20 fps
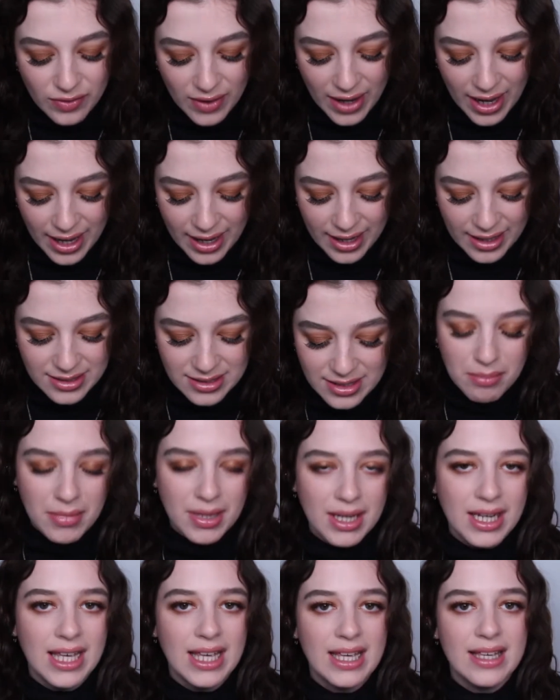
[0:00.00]
have had
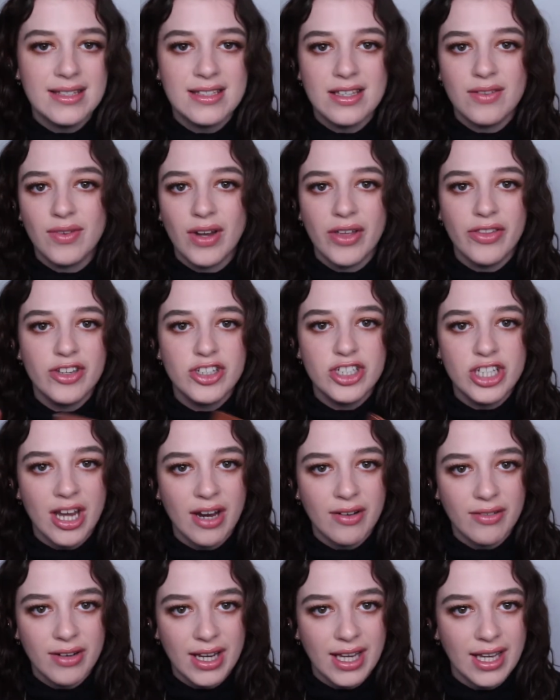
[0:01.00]
minis of like the
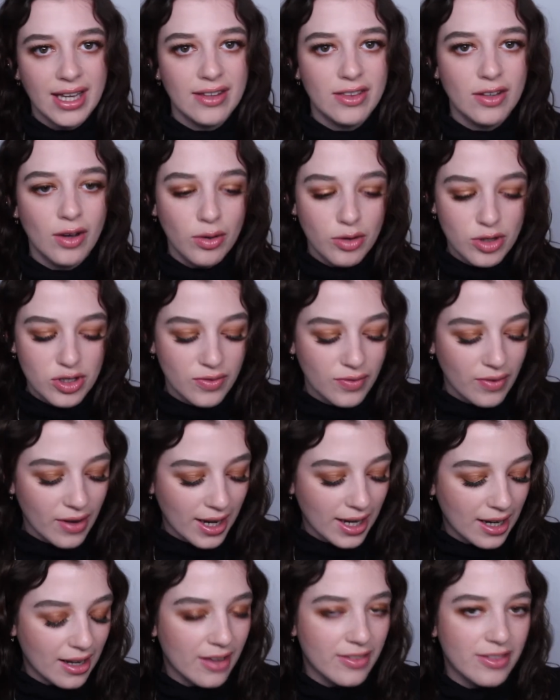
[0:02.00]
cherry and the
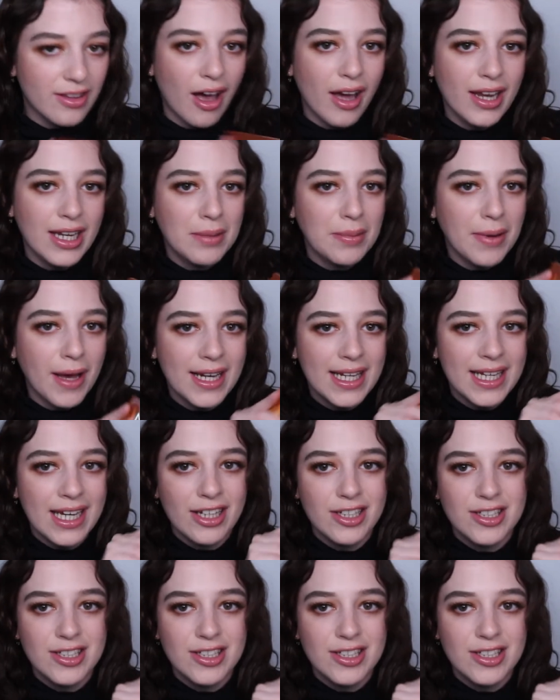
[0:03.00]
ultraviolet and the honey palette.